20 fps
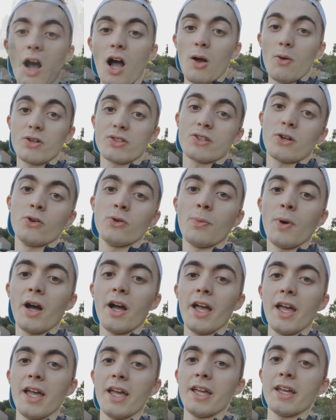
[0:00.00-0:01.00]
I was told
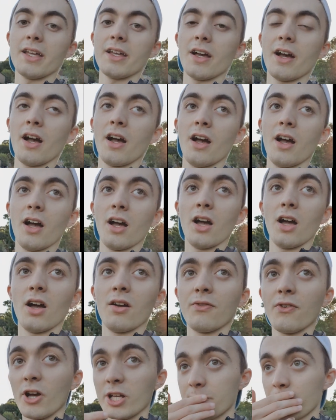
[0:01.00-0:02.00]
by a
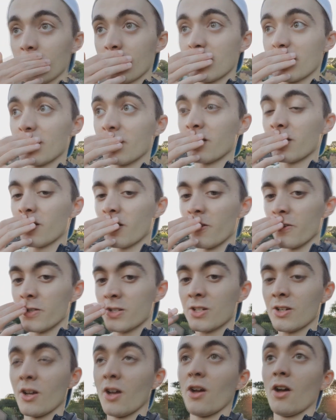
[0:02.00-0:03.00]
first Bundesliga
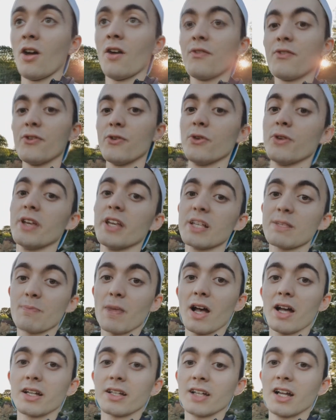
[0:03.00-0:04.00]
coach a few years
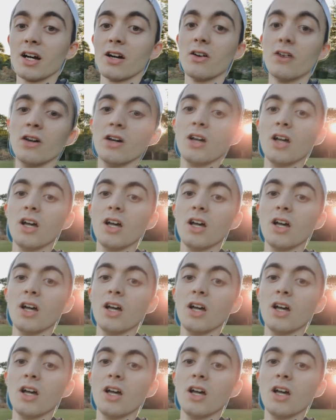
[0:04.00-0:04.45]
back now